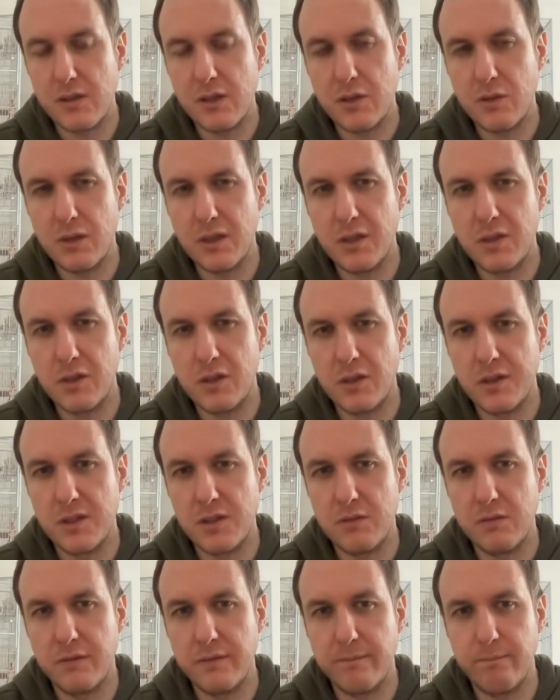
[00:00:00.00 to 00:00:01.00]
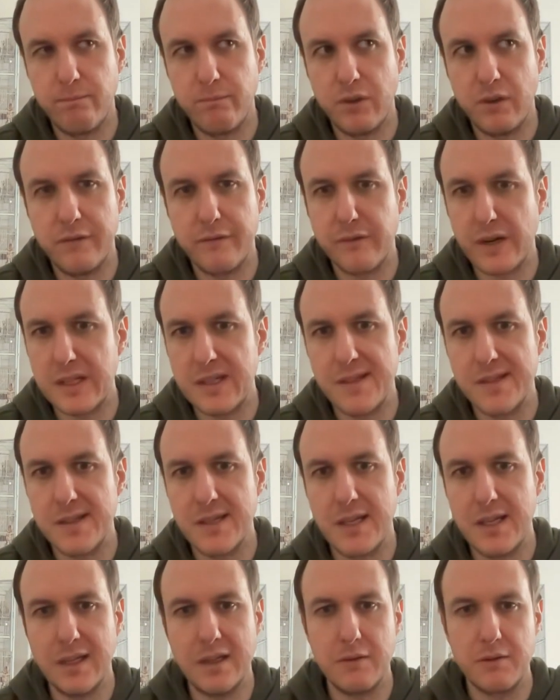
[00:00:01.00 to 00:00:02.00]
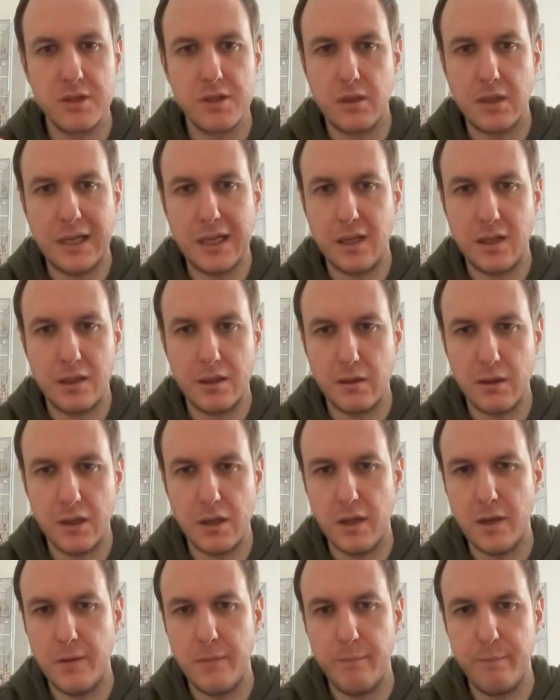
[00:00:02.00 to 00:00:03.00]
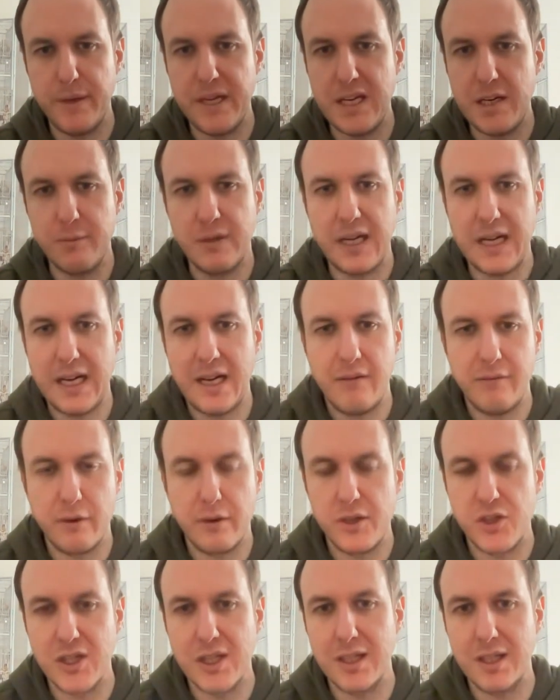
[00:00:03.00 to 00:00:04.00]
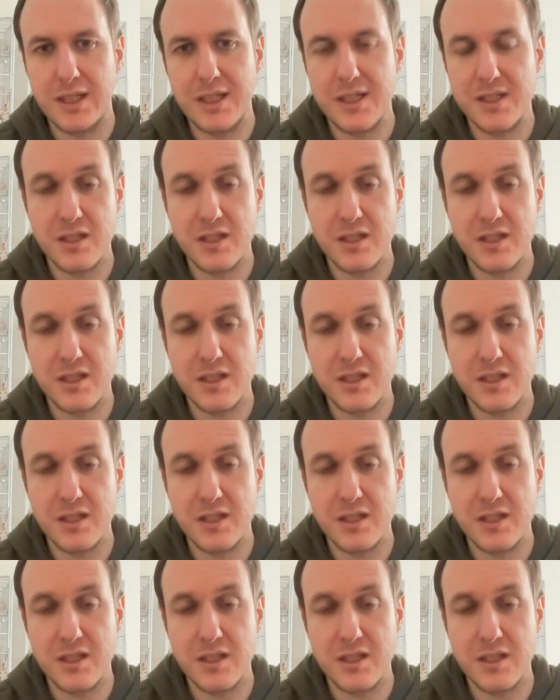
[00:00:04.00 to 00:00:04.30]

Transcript: I call it the cockatiel frenzy. They'll just like beak my hand very gently to